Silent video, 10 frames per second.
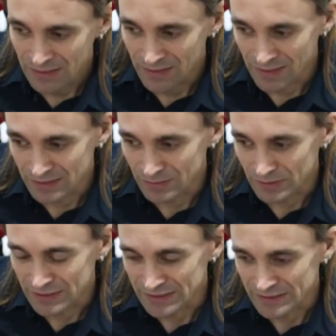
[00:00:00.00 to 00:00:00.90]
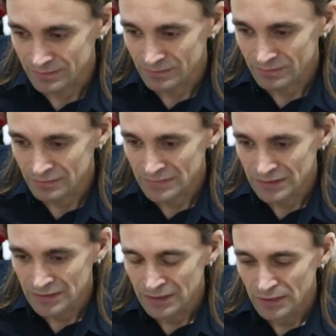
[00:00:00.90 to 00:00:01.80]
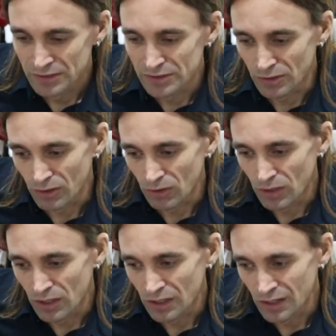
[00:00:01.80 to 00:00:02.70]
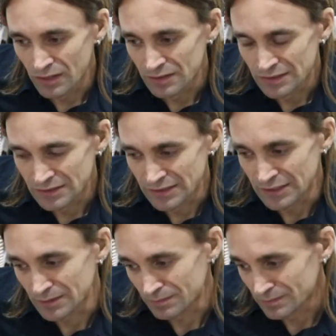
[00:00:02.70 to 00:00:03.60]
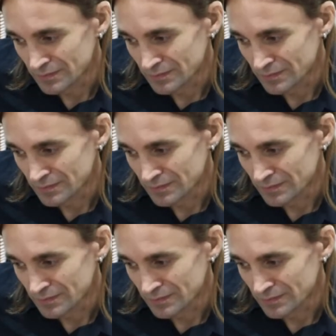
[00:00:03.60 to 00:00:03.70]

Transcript: That's very nice. So yeah,